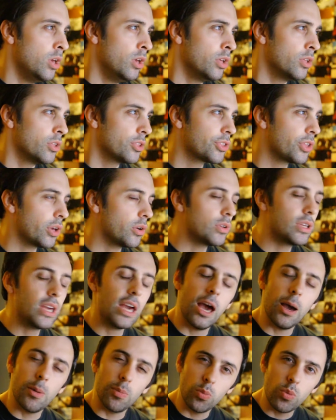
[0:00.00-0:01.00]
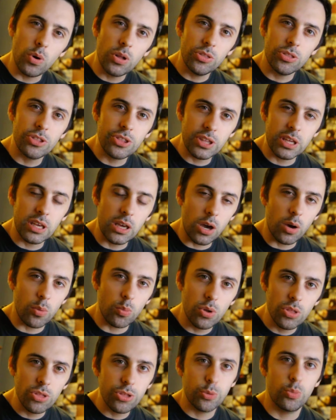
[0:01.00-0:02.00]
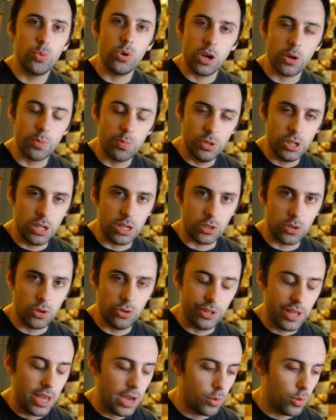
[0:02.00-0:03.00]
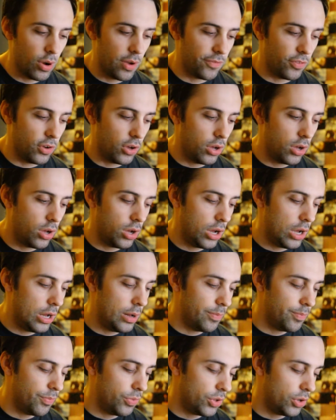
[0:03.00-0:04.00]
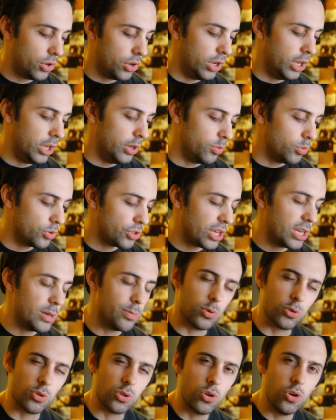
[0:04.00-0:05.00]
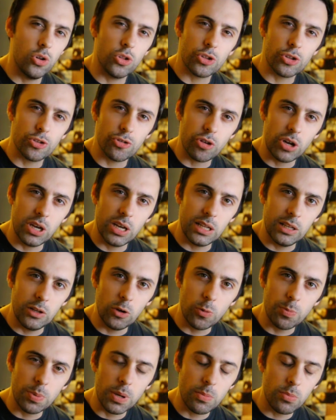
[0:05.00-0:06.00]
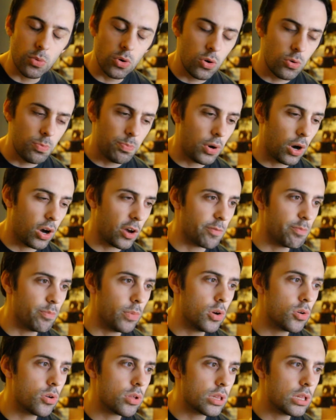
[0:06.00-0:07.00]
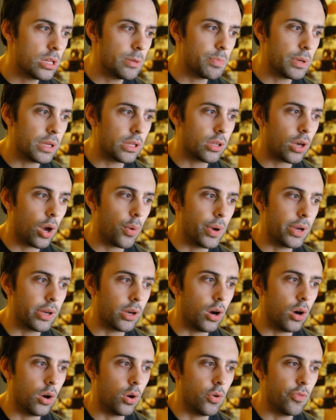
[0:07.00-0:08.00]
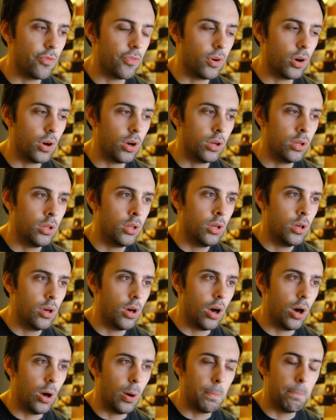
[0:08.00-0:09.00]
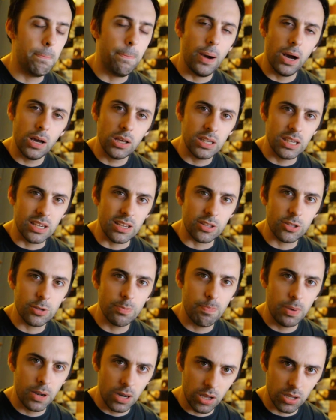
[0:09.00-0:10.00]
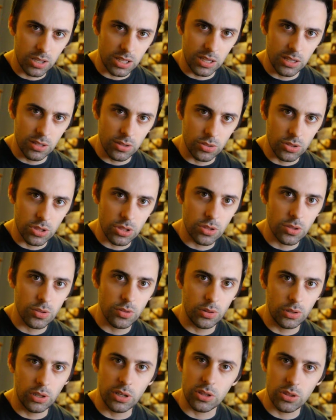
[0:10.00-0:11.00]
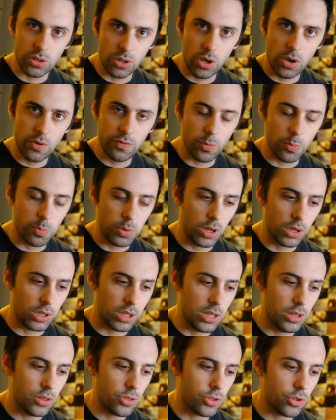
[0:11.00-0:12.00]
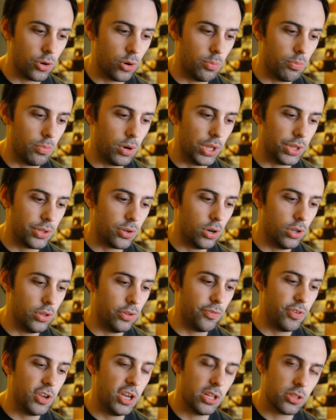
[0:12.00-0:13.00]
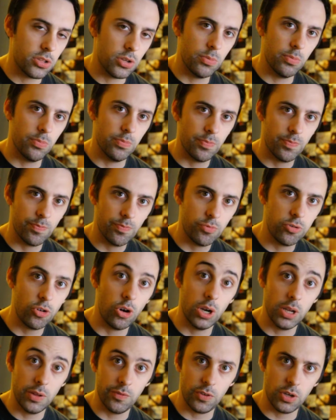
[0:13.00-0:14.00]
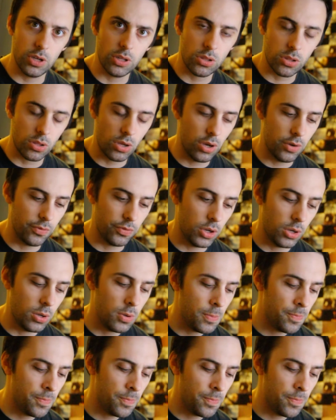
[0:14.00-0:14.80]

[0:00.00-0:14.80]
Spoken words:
So yeah, once the workmen had gone, however, I was able to concentrate a little bit more, but I've mostly been going over Bucket plugins, like server plugins, on my kind of hidden private server,